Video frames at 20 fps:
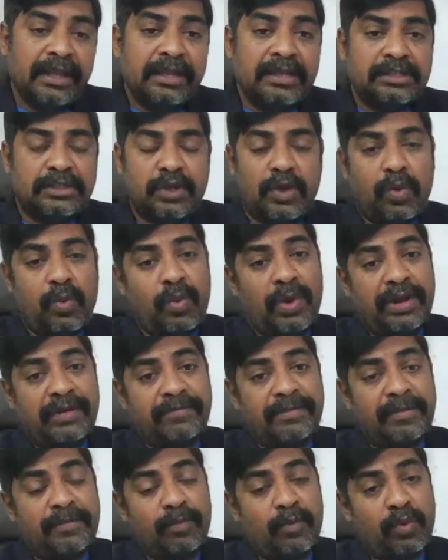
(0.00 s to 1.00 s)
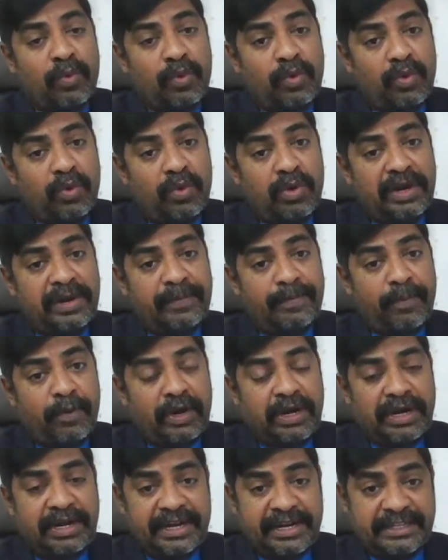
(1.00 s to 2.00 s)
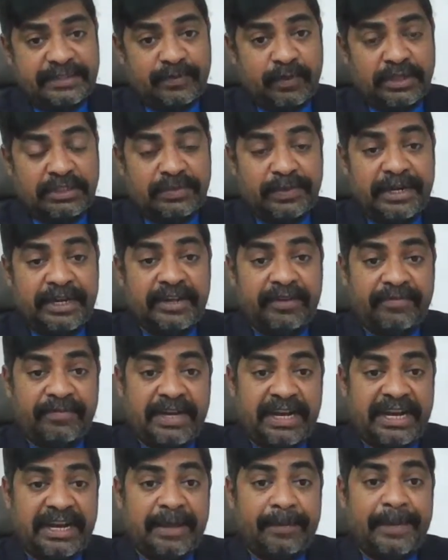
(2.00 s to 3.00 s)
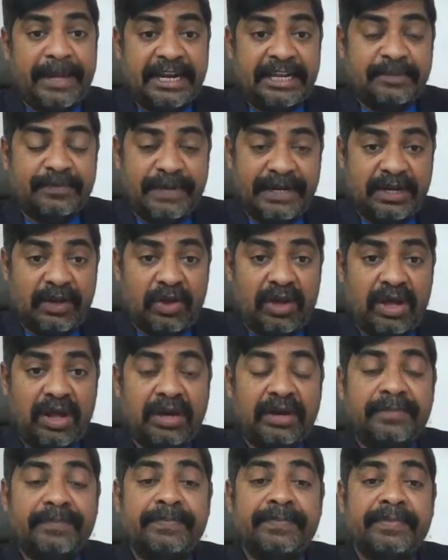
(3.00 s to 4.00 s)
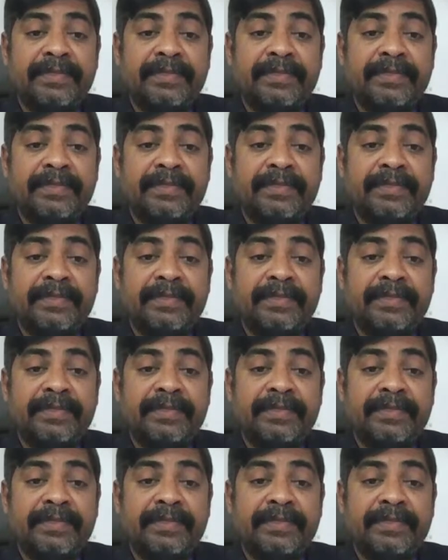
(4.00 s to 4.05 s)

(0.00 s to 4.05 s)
So one of the more important responsibility of data management or